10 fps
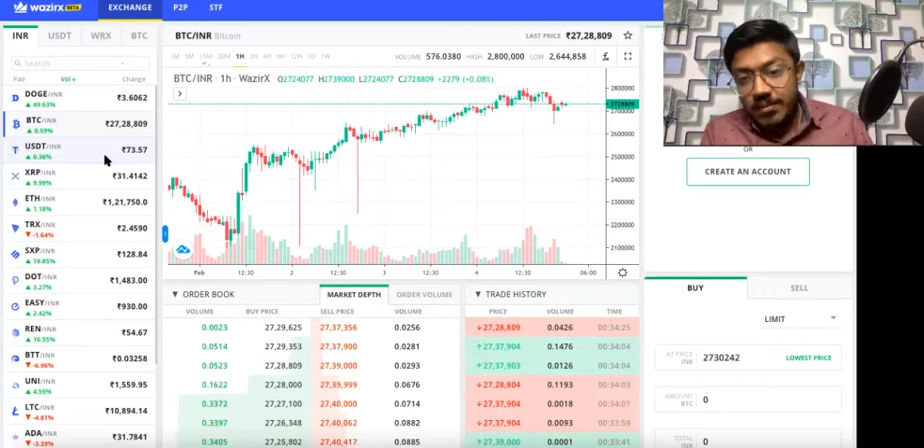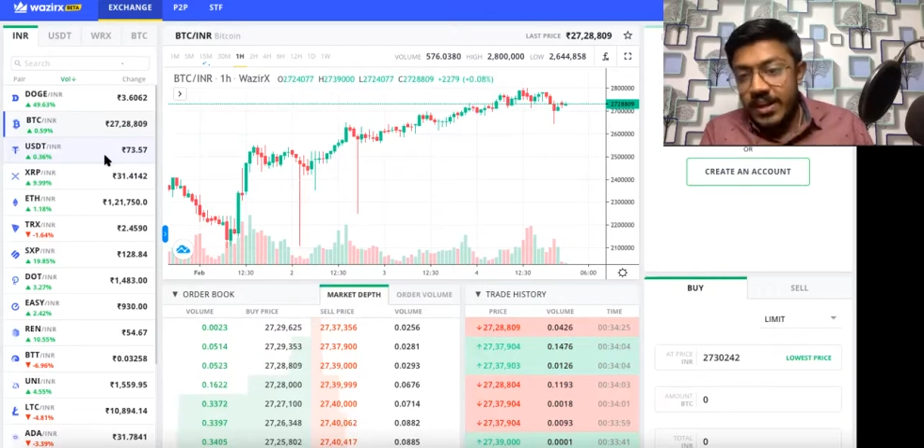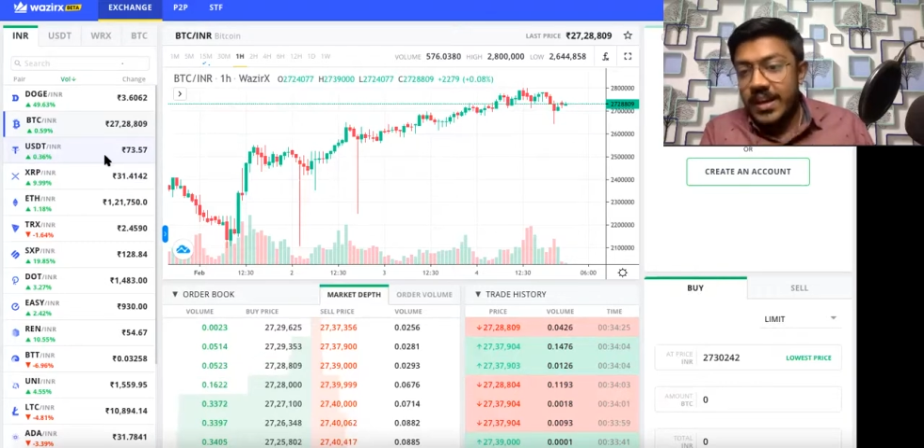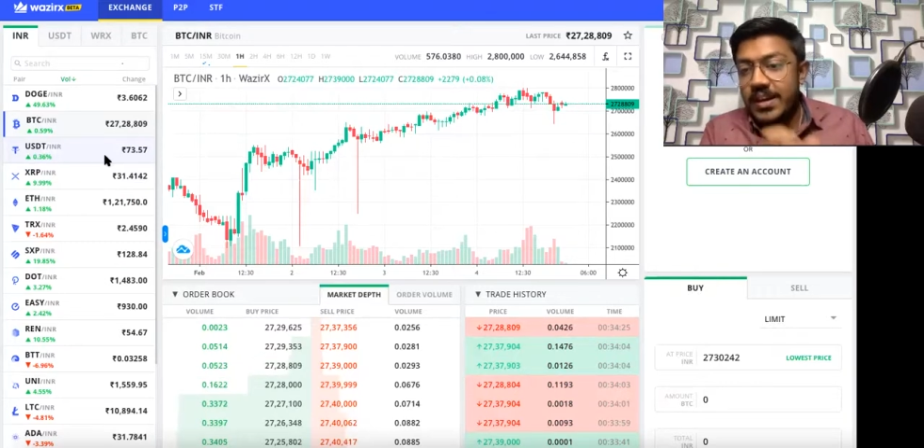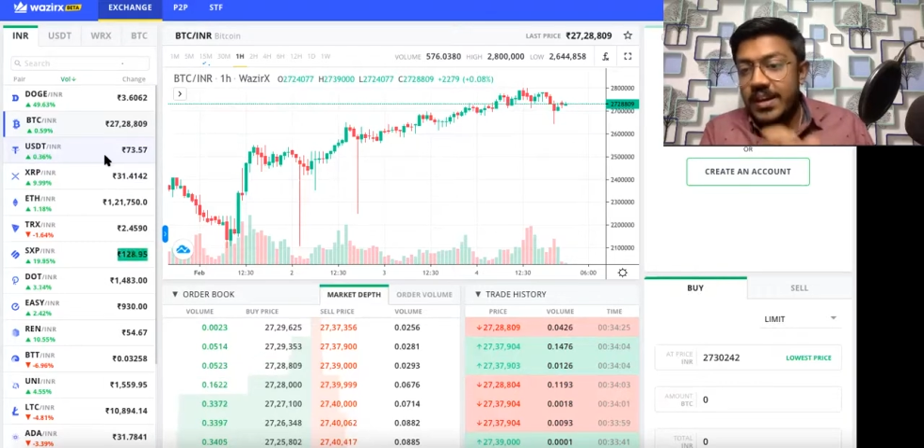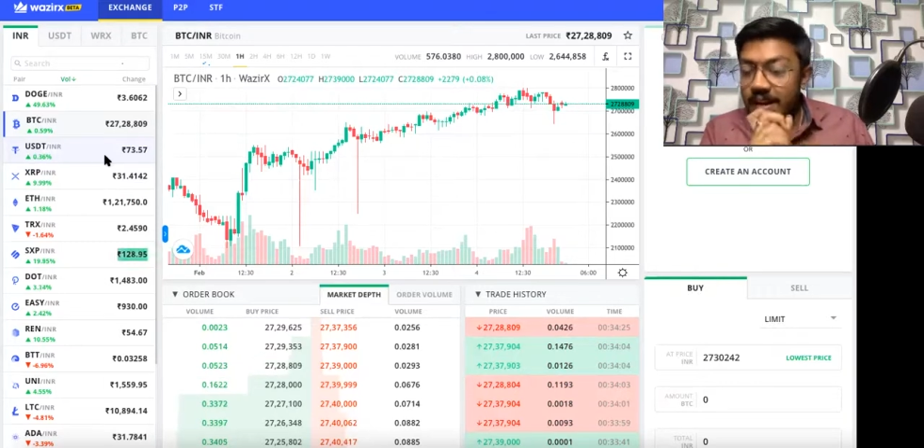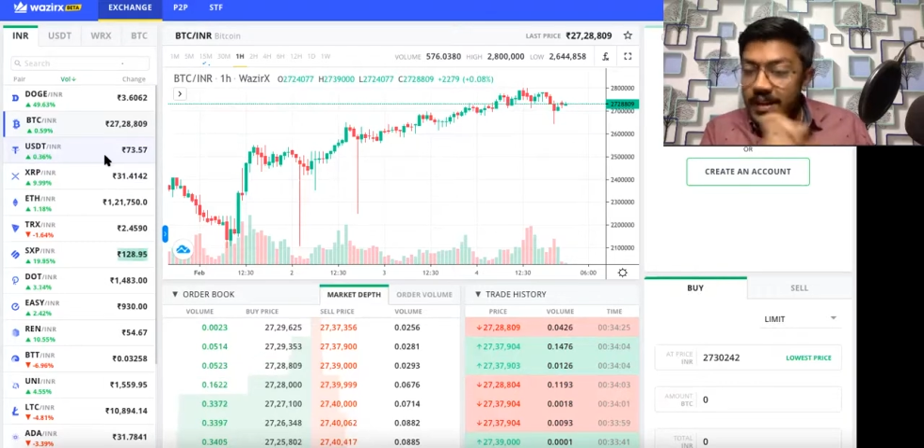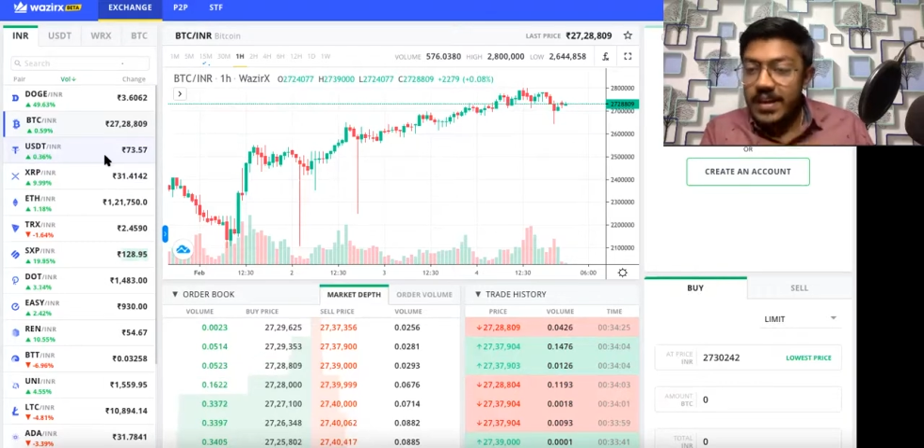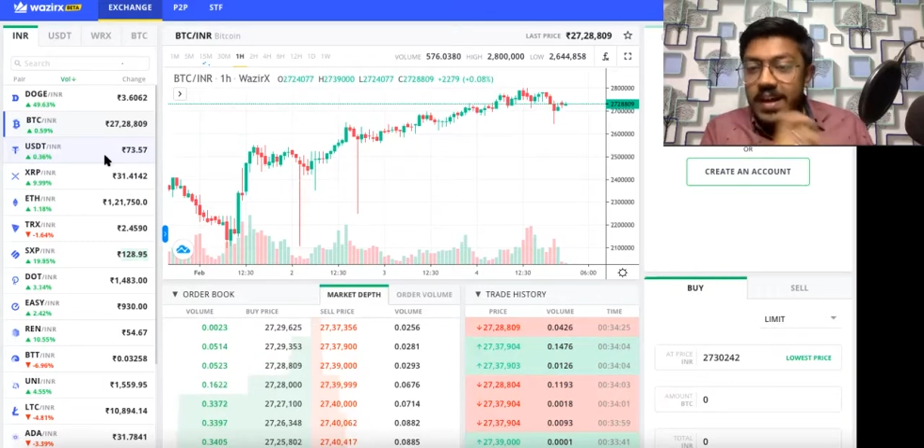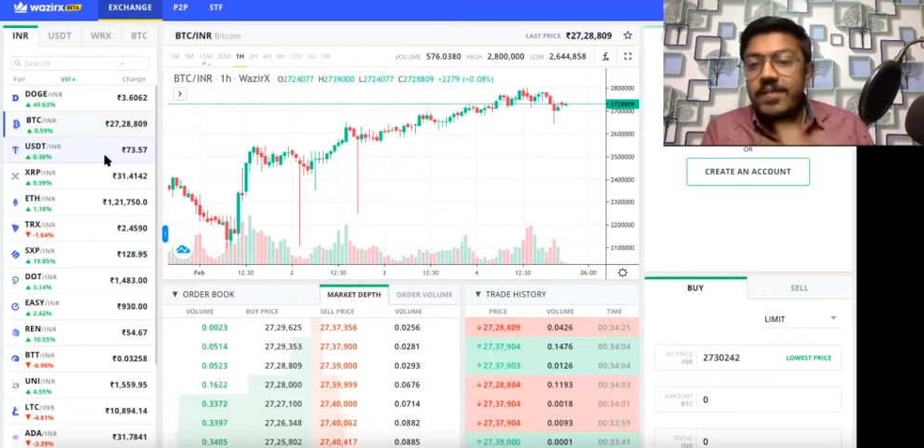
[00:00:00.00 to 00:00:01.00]
gain
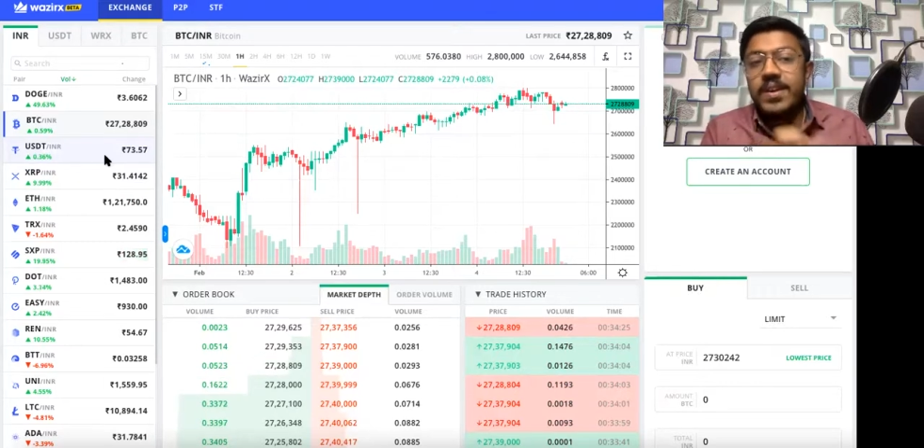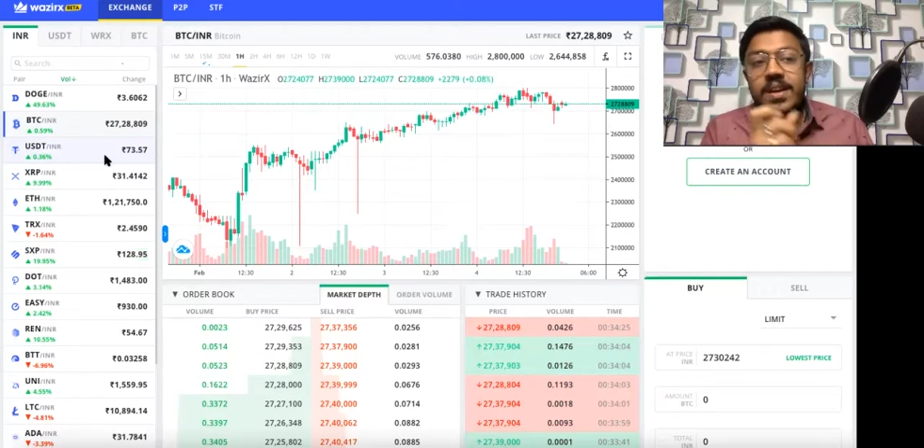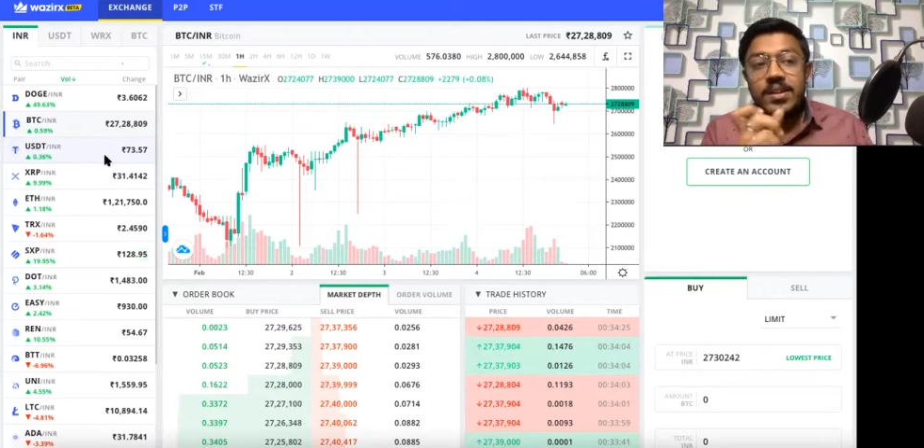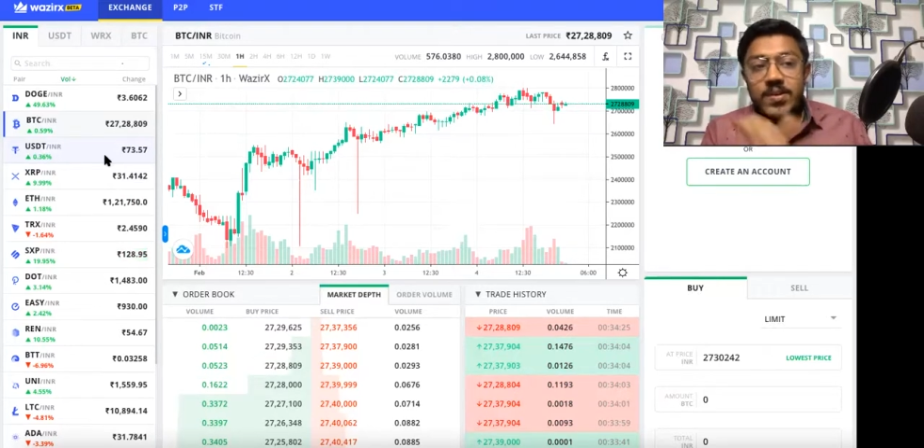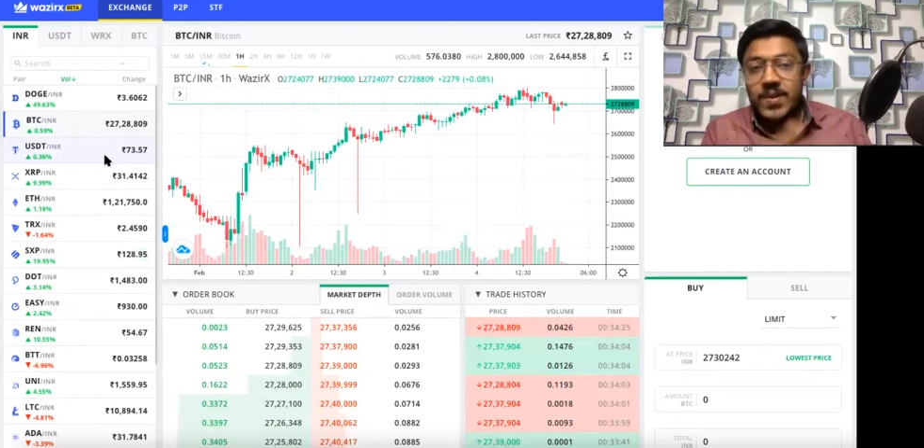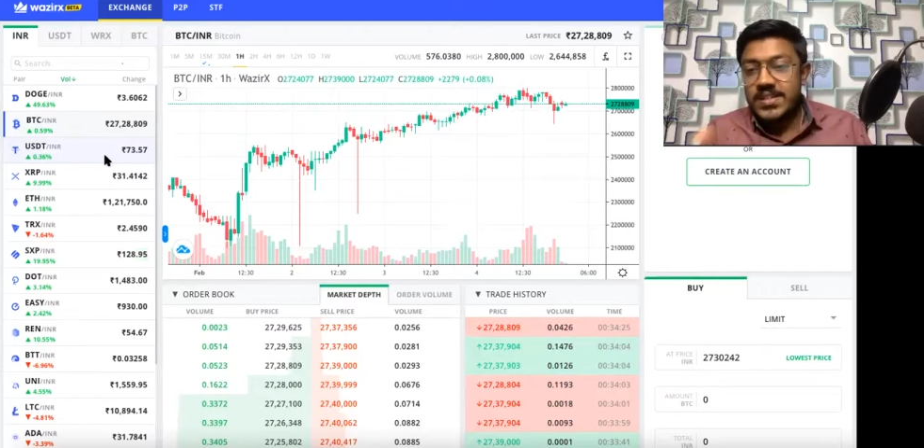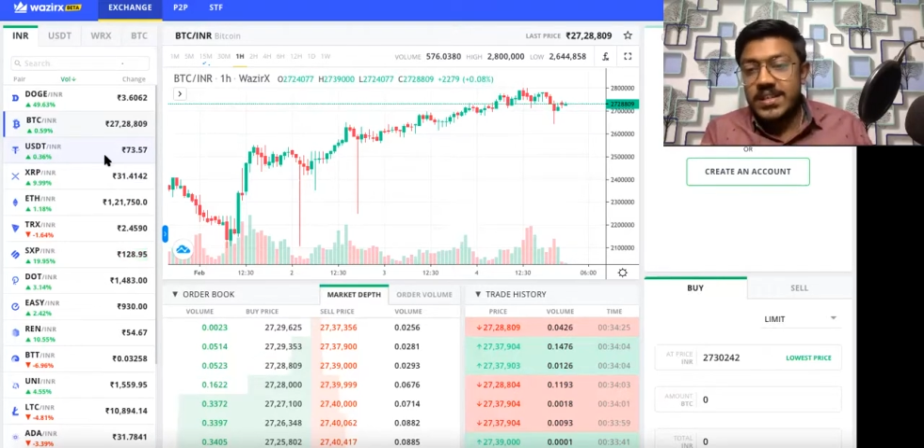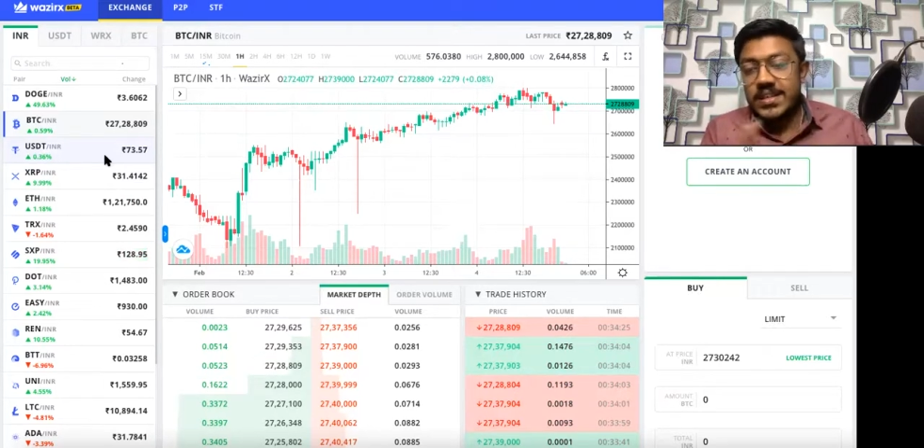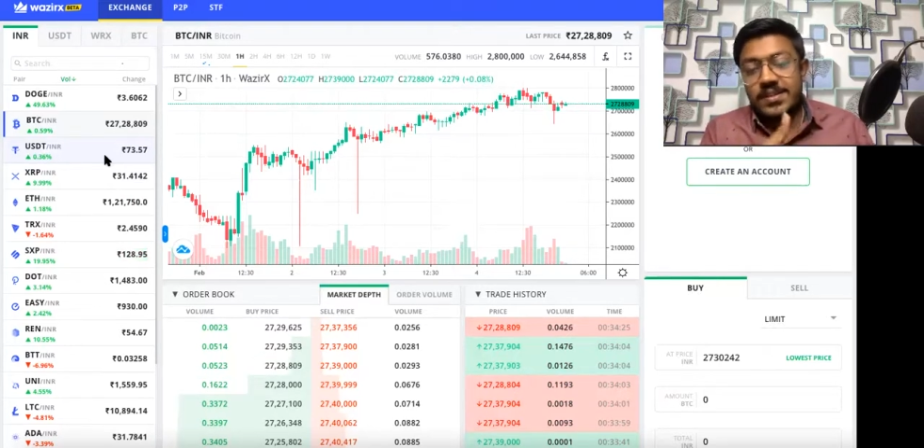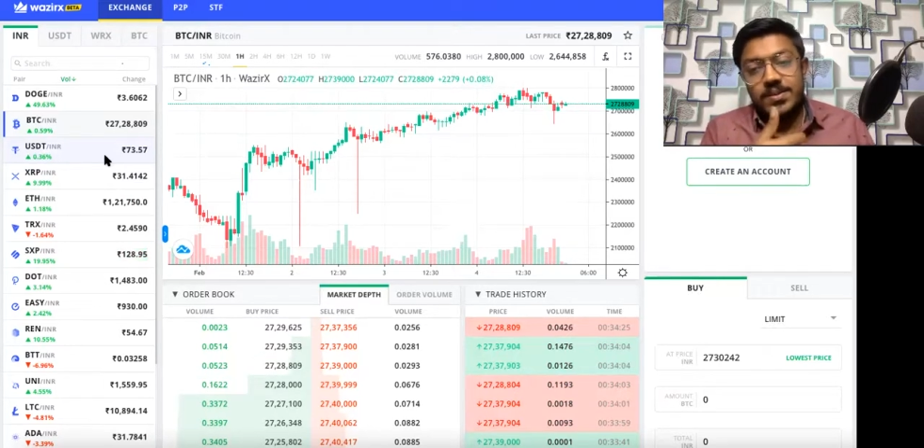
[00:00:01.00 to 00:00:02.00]
in every USDT.